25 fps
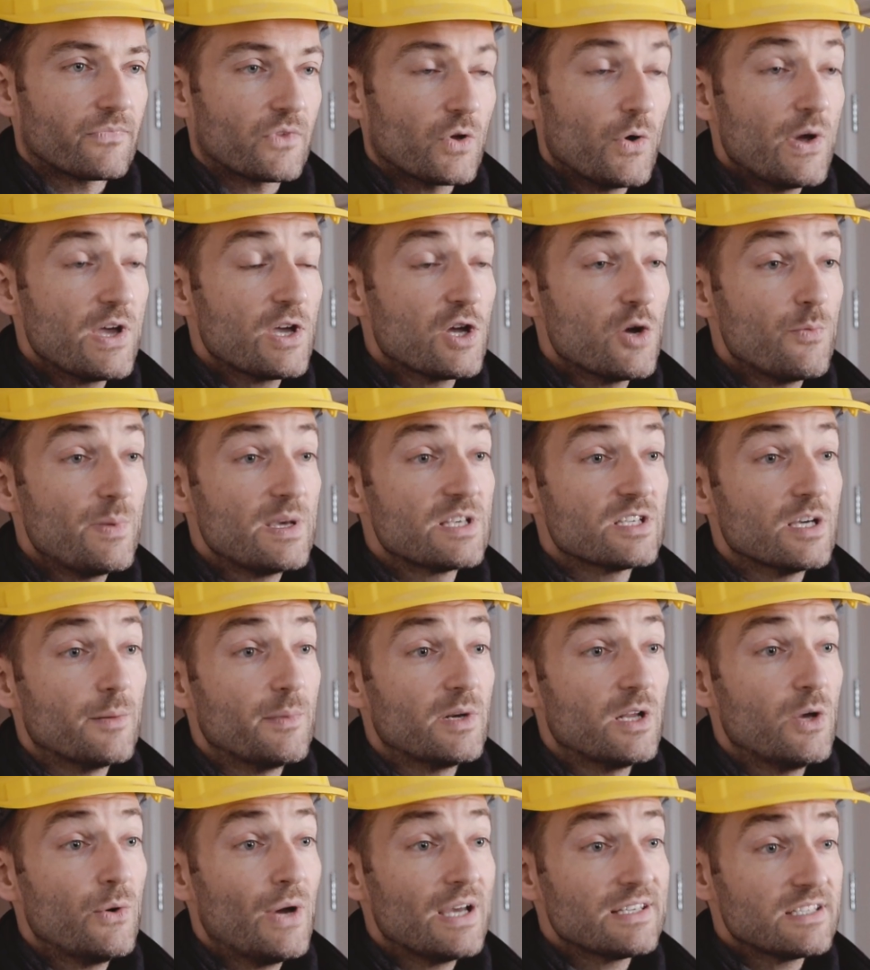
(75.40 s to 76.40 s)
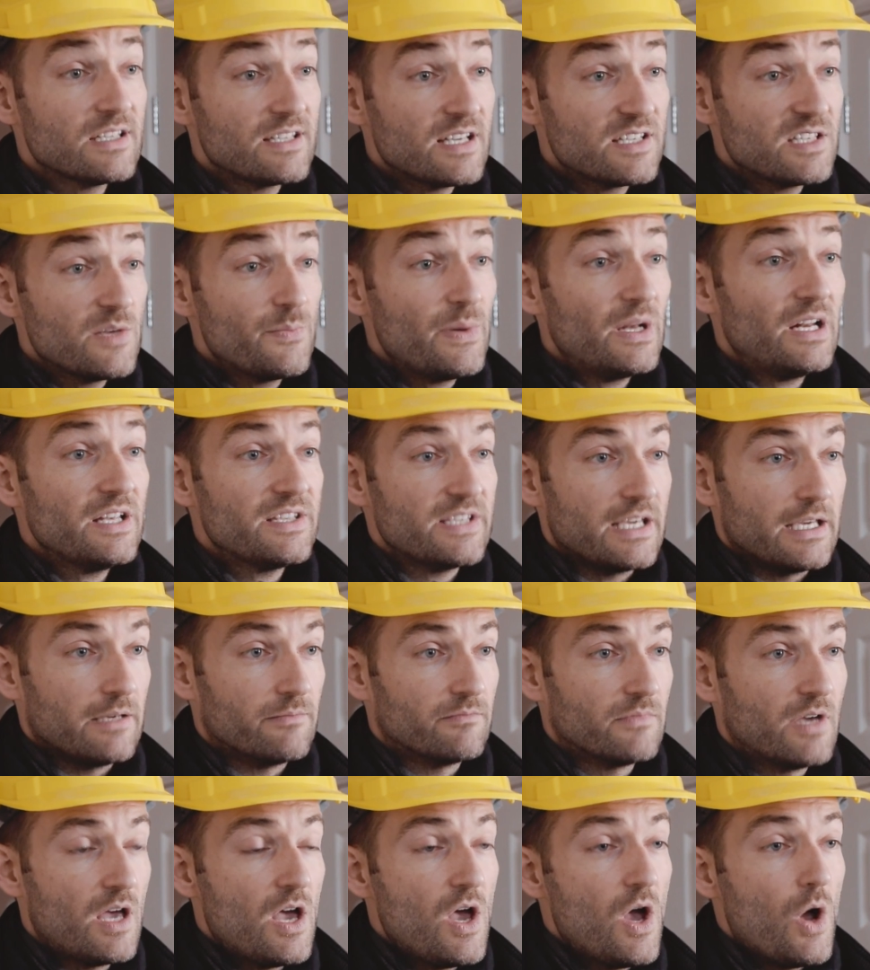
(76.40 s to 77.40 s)
or it could be someone who has a disability,
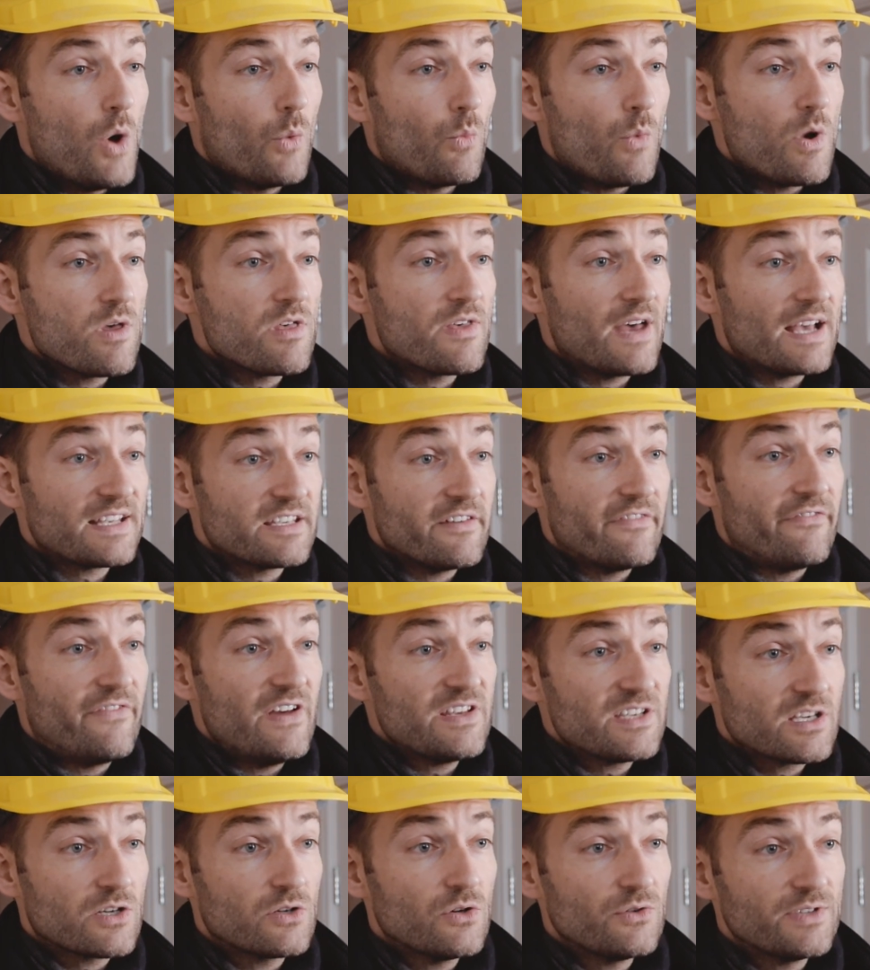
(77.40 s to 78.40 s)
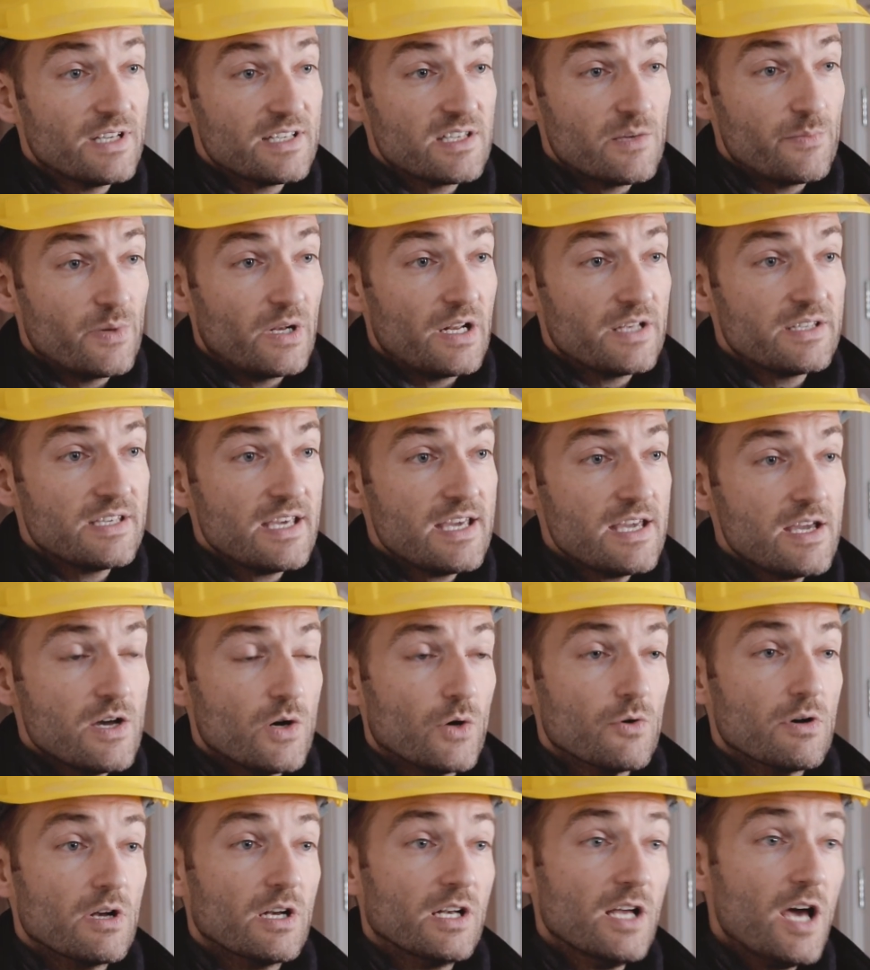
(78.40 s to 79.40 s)
whether that's a physical disability
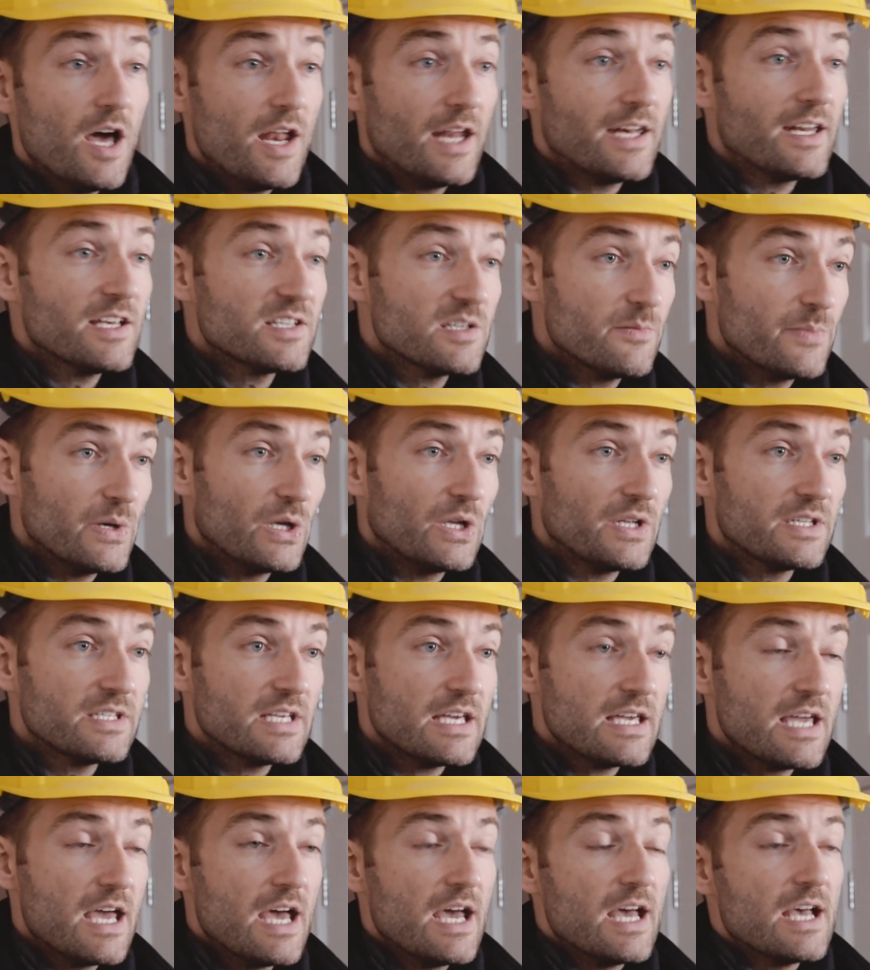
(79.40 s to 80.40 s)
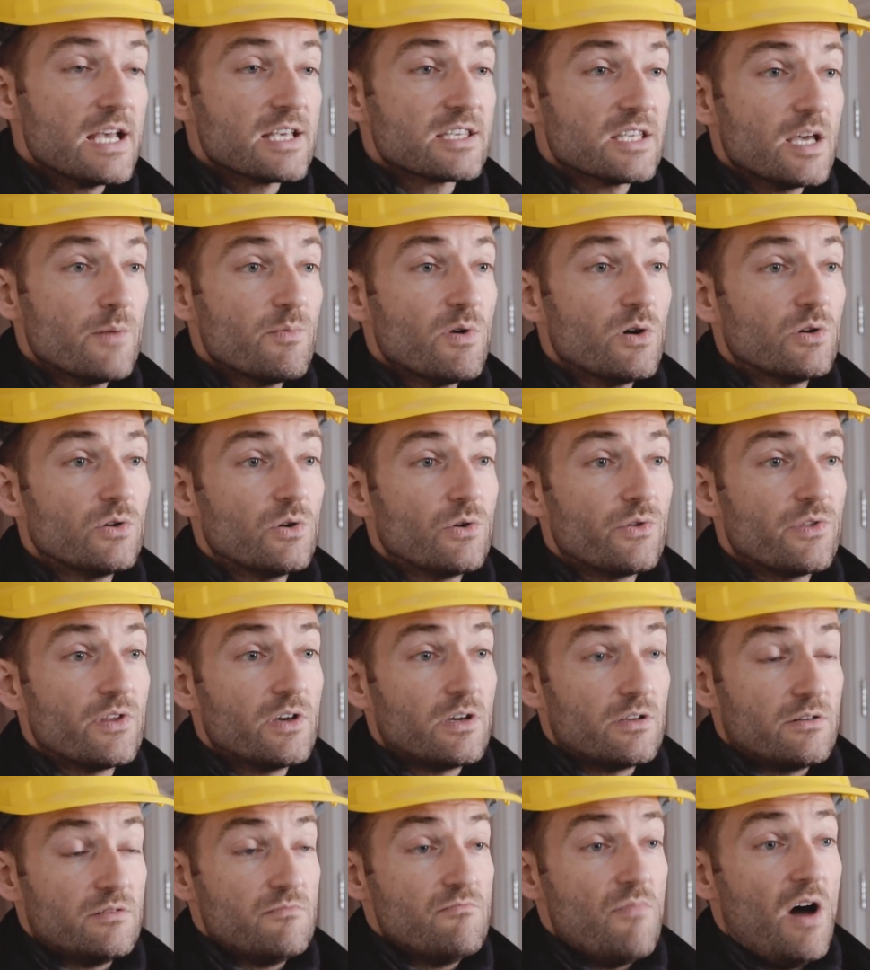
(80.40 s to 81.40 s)
or a learning disability, someone
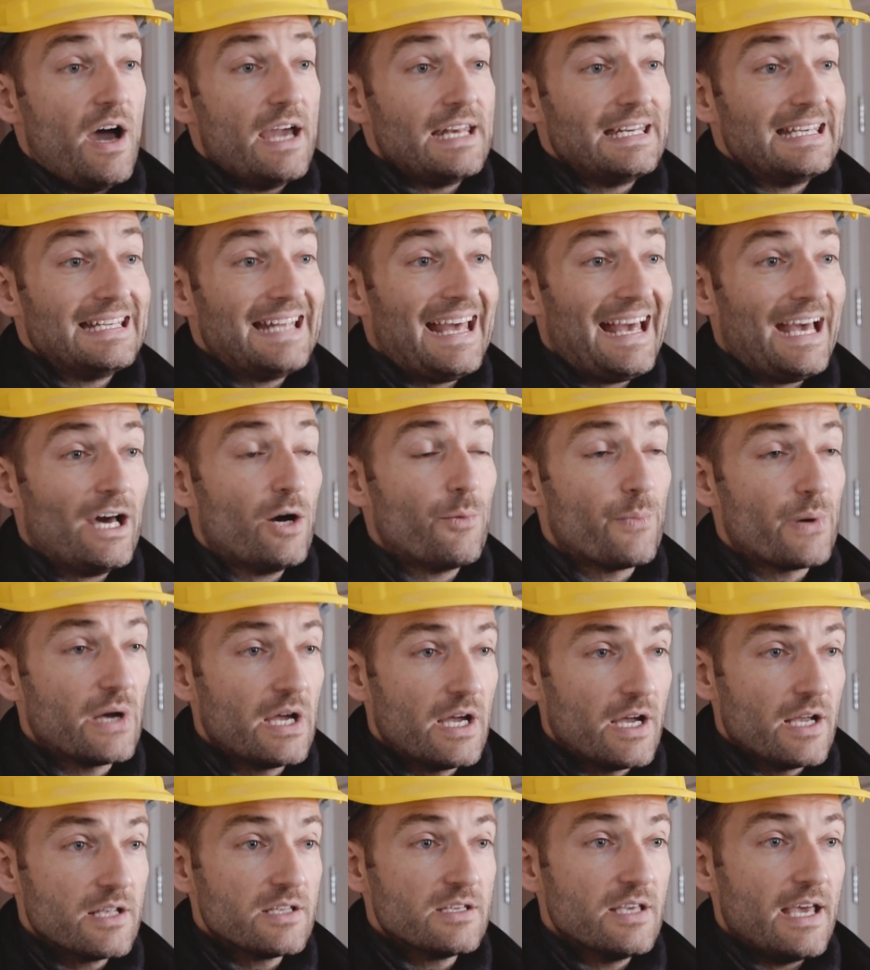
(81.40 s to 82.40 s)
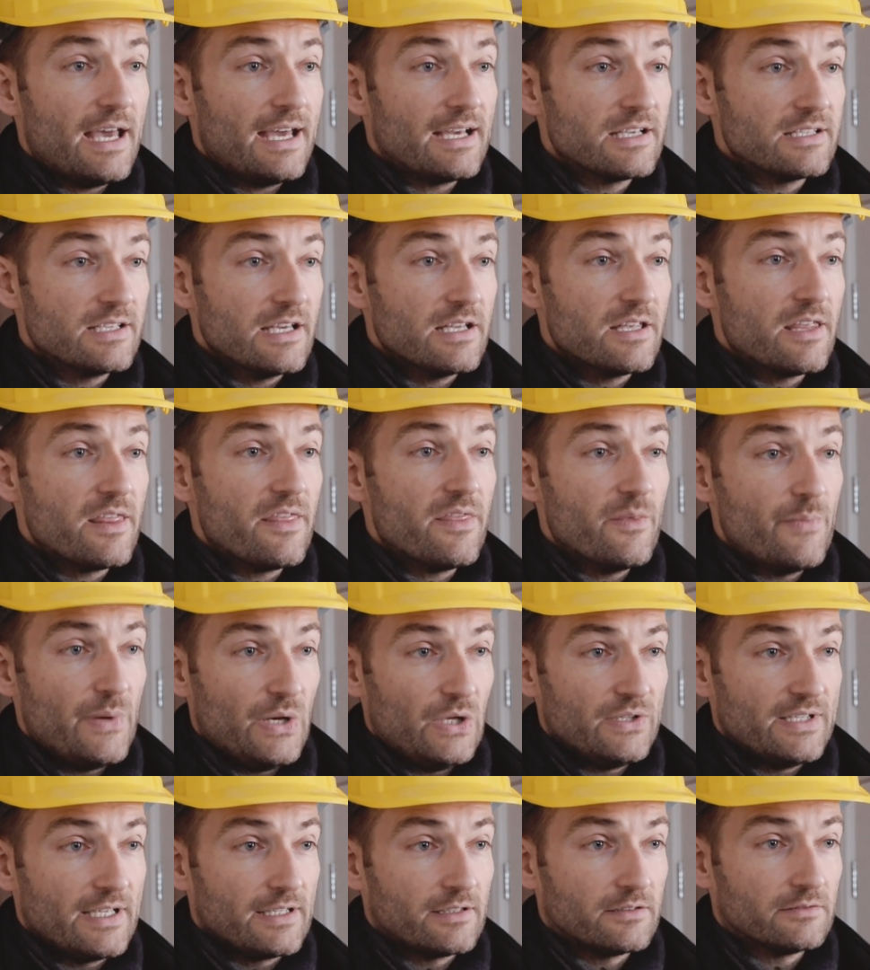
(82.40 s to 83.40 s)
that might need help to exit the
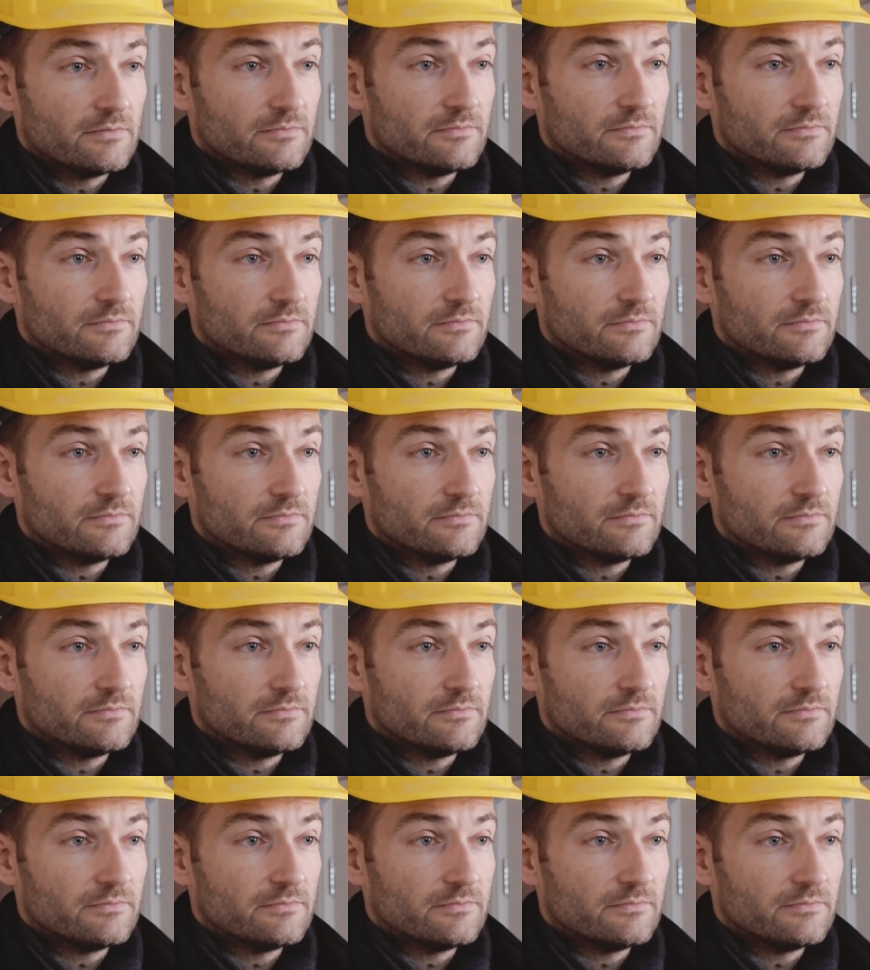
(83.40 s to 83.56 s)
building.